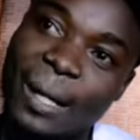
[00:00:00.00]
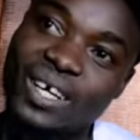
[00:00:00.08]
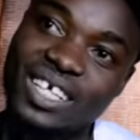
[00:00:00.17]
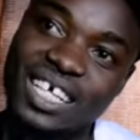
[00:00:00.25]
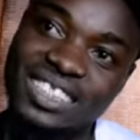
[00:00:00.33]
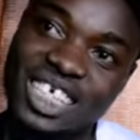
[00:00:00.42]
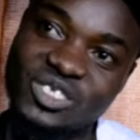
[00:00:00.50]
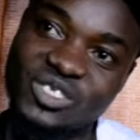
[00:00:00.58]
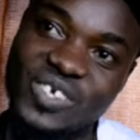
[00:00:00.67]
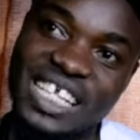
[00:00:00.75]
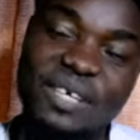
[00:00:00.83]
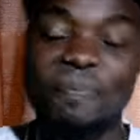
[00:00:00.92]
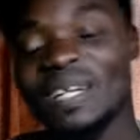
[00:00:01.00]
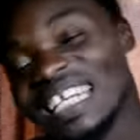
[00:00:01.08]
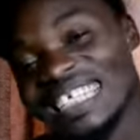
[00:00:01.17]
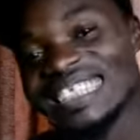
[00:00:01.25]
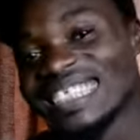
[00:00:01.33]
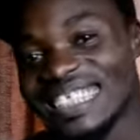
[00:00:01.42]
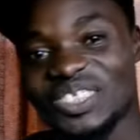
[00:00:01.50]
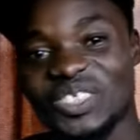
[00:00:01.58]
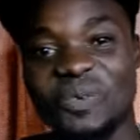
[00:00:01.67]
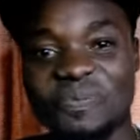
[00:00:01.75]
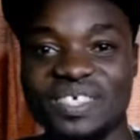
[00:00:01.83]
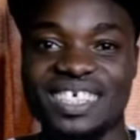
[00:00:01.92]
God has actually placed
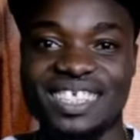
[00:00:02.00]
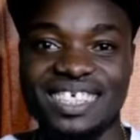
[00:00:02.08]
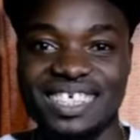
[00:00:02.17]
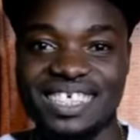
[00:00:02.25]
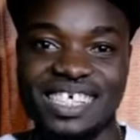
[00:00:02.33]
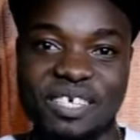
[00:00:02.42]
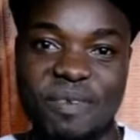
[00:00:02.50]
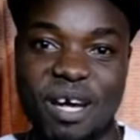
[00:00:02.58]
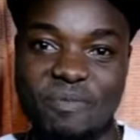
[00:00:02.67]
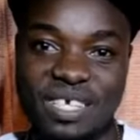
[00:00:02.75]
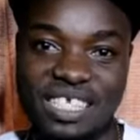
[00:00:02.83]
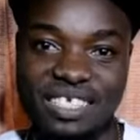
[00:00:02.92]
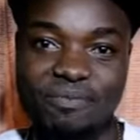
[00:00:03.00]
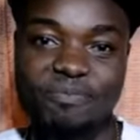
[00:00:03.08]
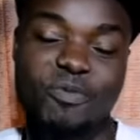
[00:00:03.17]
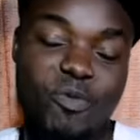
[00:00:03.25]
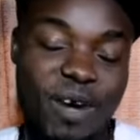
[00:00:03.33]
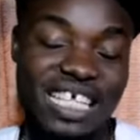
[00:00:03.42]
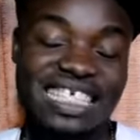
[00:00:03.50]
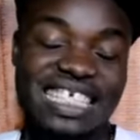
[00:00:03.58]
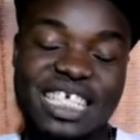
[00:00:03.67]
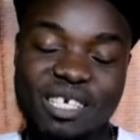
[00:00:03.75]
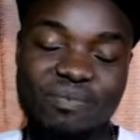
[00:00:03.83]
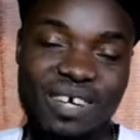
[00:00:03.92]
something. You might be, people might
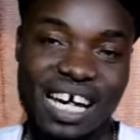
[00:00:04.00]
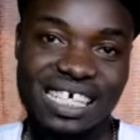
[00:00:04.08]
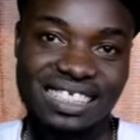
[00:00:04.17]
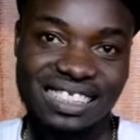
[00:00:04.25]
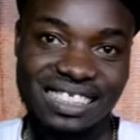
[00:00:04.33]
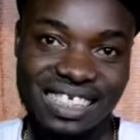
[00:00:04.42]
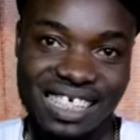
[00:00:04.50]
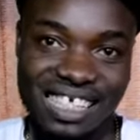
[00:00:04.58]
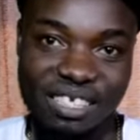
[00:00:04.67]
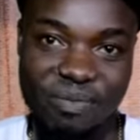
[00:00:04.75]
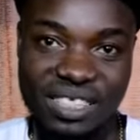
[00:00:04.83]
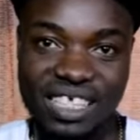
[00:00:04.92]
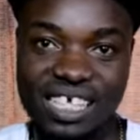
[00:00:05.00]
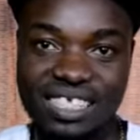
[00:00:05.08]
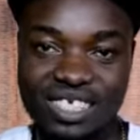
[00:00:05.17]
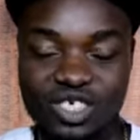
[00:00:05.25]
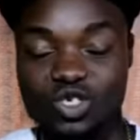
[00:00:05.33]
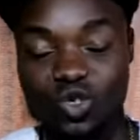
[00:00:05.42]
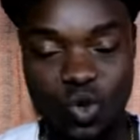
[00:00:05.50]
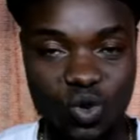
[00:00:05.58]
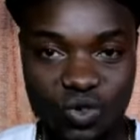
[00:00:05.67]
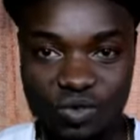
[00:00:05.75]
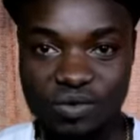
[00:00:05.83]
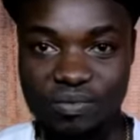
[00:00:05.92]
see him as a limited
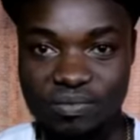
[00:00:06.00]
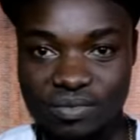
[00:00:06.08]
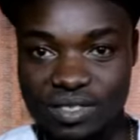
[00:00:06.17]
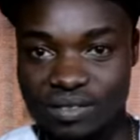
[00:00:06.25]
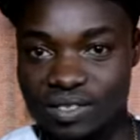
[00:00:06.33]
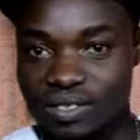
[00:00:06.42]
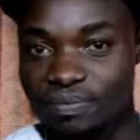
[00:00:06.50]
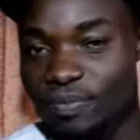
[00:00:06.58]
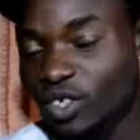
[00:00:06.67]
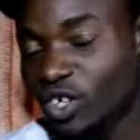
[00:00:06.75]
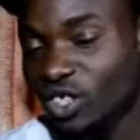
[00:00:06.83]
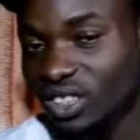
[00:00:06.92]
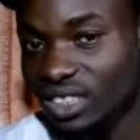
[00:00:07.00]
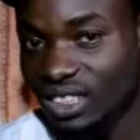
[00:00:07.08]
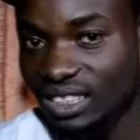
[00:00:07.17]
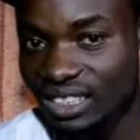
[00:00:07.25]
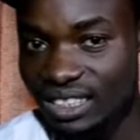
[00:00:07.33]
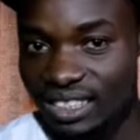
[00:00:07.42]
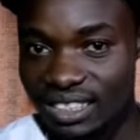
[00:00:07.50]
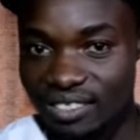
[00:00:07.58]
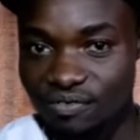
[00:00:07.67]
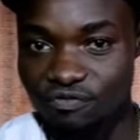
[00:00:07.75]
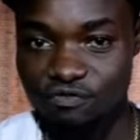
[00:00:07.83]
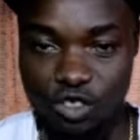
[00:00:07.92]
soul because he's
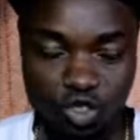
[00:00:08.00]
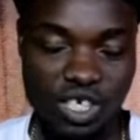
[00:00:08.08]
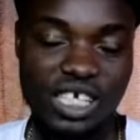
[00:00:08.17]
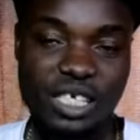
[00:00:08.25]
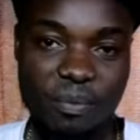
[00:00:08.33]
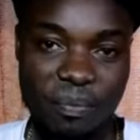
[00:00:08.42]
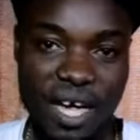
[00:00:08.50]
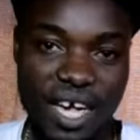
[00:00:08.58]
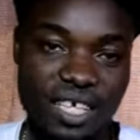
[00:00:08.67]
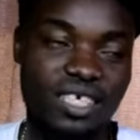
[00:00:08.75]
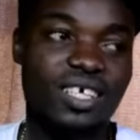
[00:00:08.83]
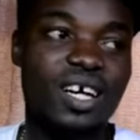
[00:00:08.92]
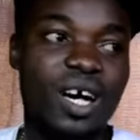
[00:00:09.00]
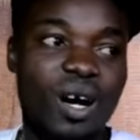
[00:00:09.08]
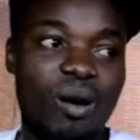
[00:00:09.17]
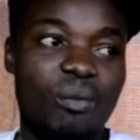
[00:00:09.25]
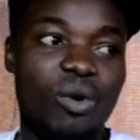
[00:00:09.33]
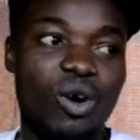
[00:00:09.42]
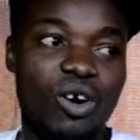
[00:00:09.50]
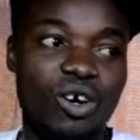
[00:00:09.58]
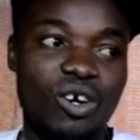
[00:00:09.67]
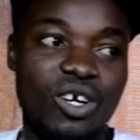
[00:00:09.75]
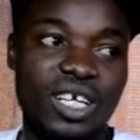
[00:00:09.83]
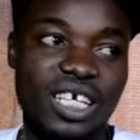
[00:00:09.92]
visually impaired,
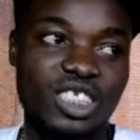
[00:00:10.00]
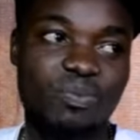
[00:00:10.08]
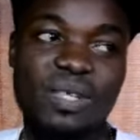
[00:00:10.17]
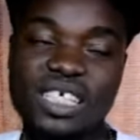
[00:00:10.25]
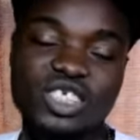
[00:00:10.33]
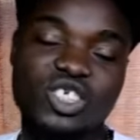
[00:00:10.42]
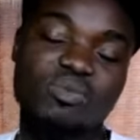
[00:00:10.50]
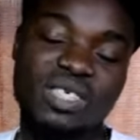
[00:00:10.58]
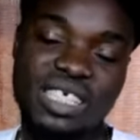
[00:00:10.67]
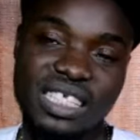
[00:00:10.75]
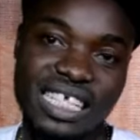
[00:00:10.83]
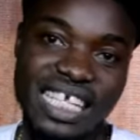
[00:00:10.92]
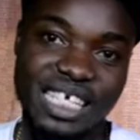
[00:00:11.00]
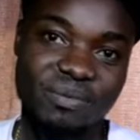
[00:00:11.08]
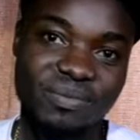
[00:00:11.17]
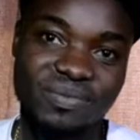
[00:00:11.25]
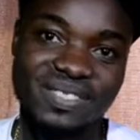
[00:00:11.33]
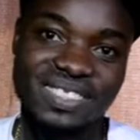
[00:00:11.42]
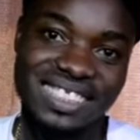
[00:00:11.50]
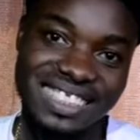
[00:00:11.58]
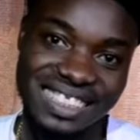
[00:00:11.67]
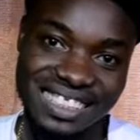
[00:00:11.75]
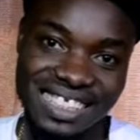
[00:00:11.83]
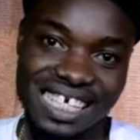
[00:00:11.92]
but God has placed something in him
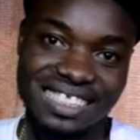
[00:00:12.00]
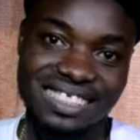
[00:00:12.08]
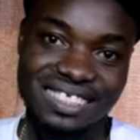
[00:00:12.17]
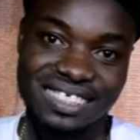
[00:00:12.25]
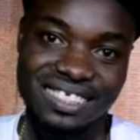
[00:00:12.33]
that